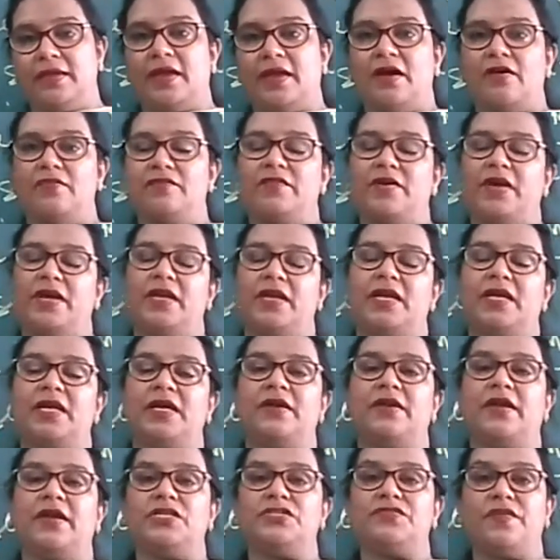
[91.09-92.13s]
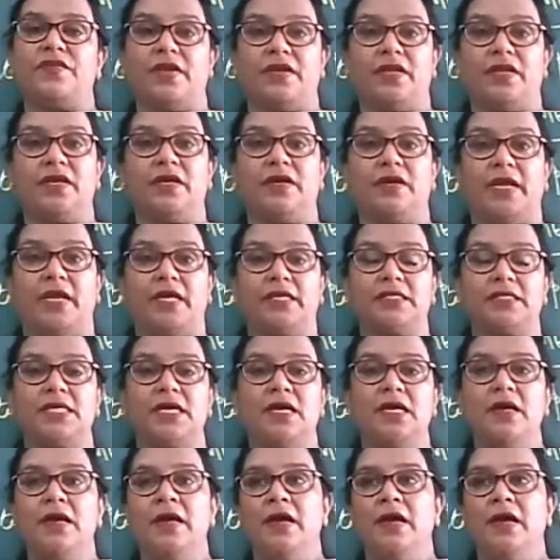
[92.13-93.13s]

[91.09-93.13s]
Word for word: Yeah, very correct, very correct.